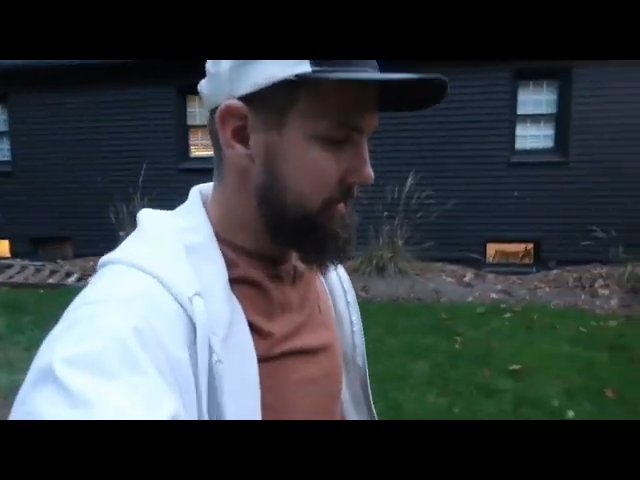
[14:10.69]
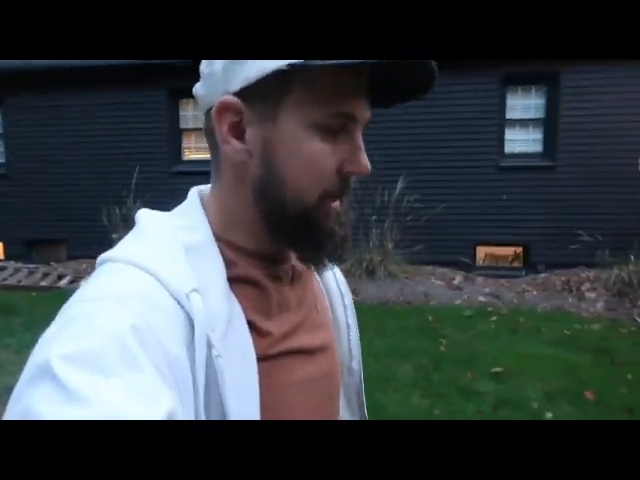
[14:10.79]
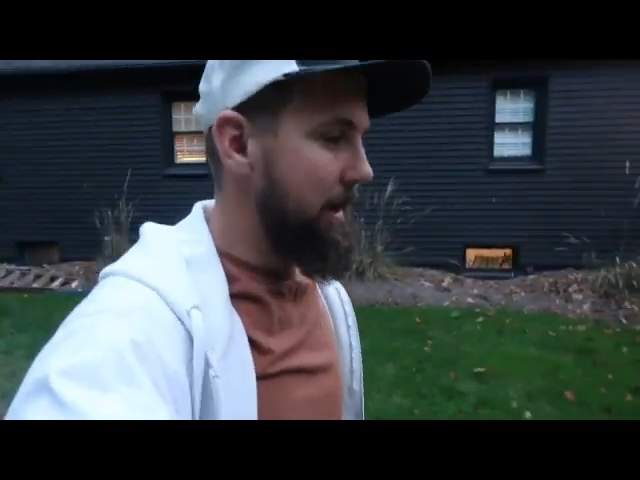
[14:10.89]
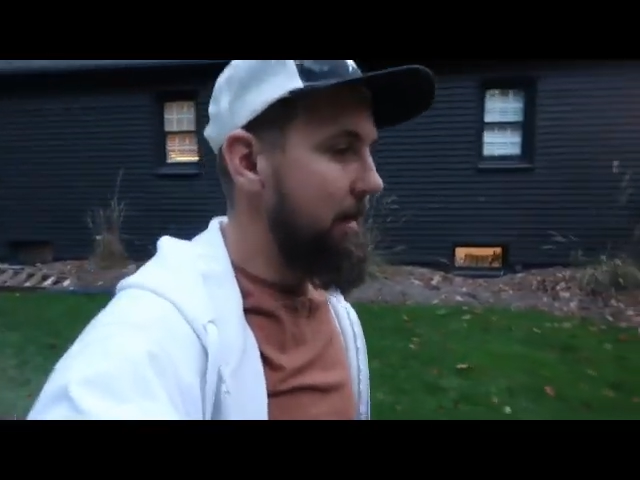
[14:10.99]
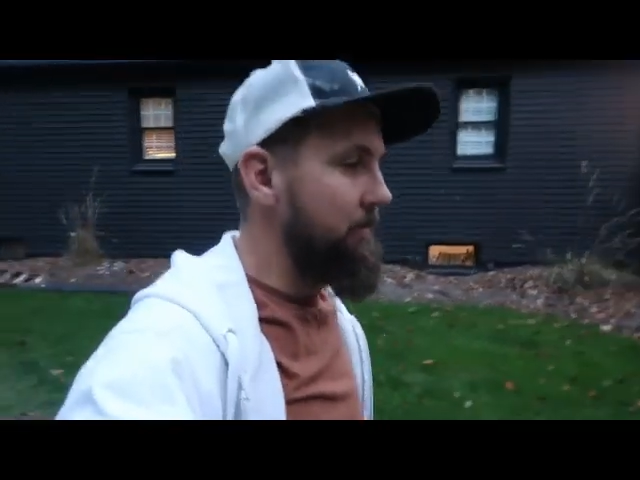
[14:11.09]
to
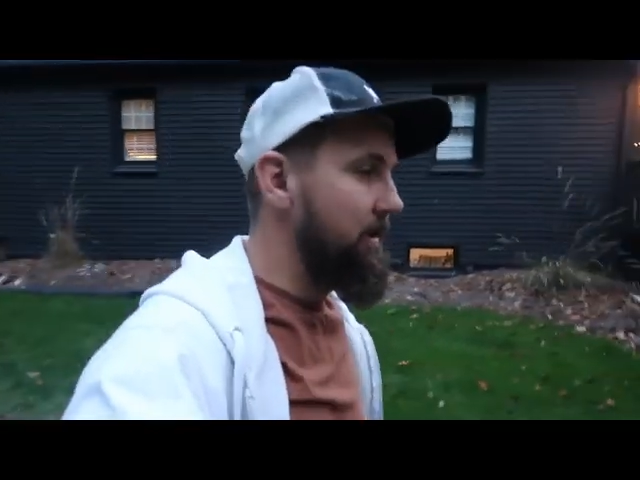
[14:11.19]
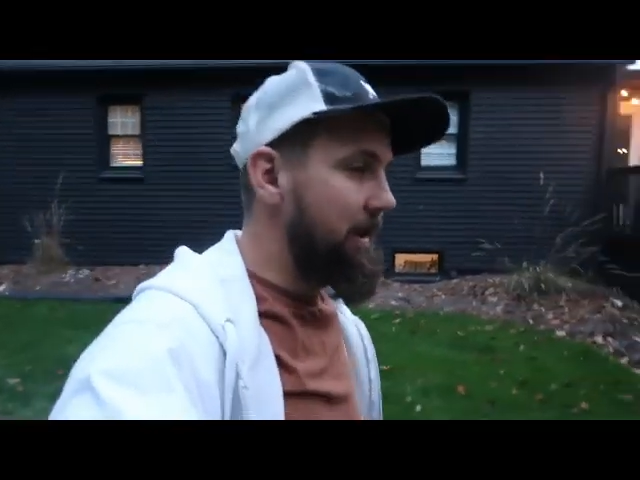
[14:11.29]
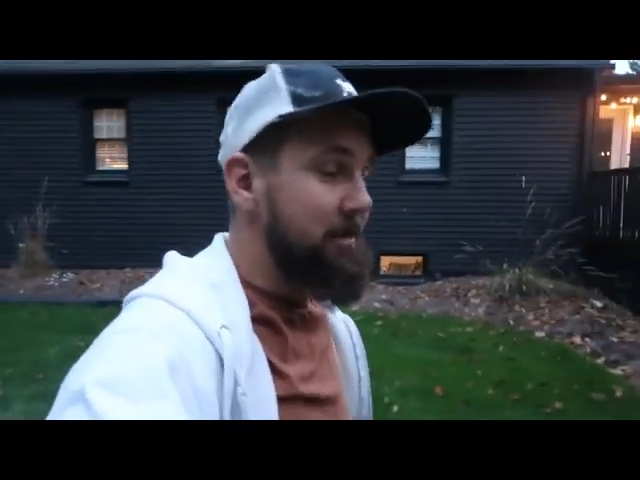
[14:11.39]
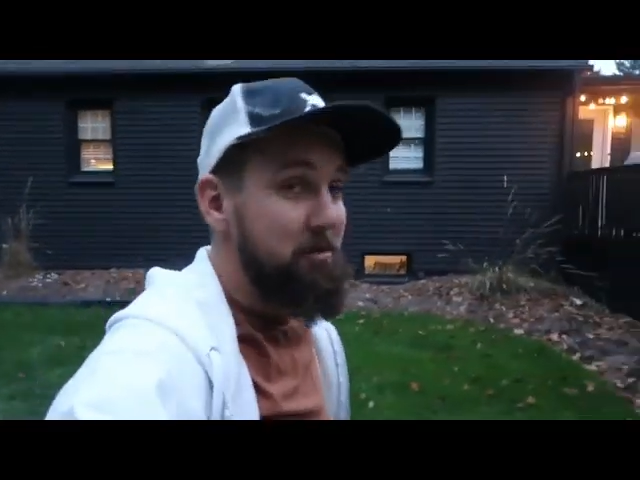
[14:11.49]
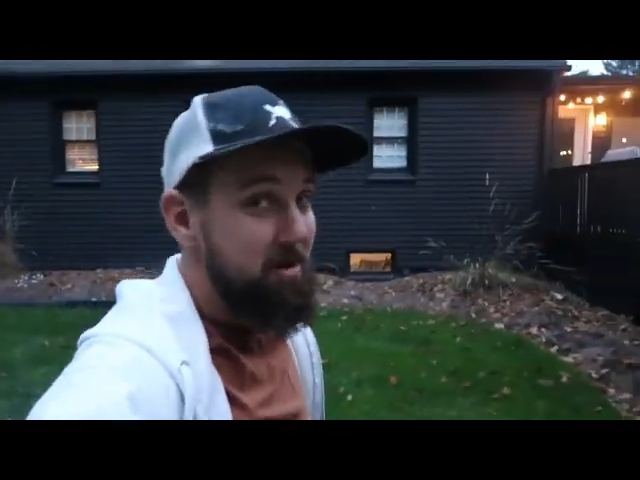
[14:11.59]
have the
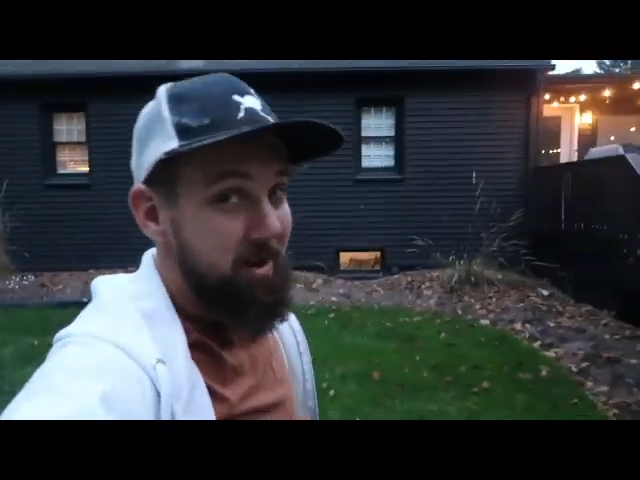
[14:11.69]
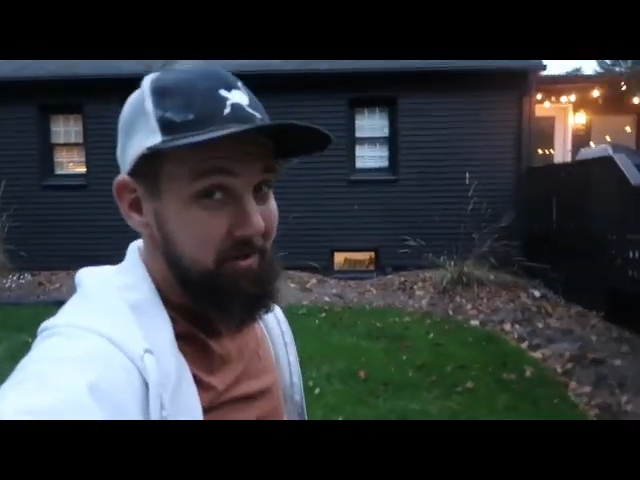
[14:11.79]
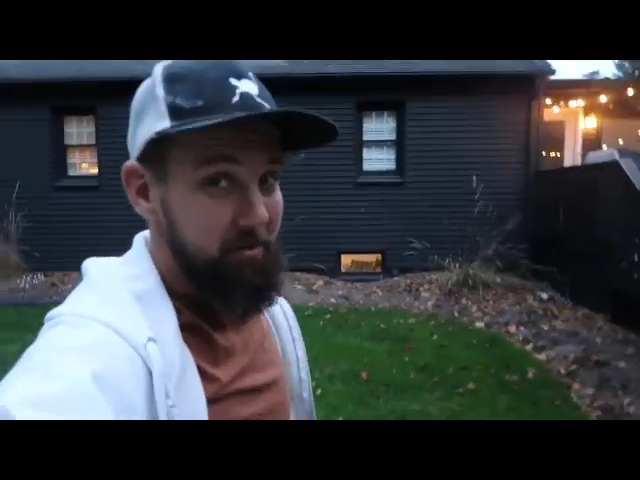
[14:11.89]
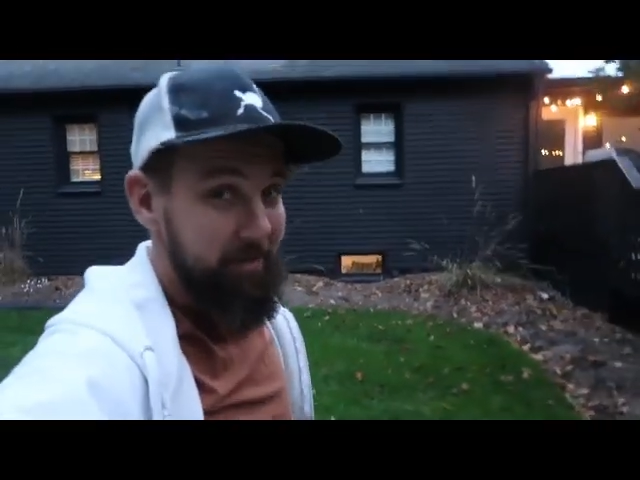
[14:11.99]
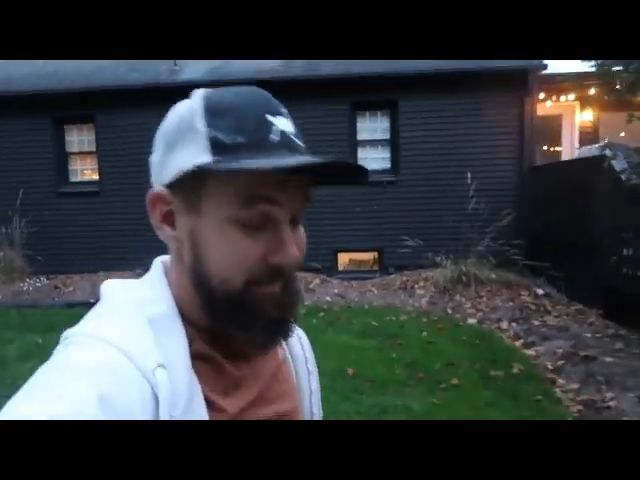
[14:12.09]
electrical conduit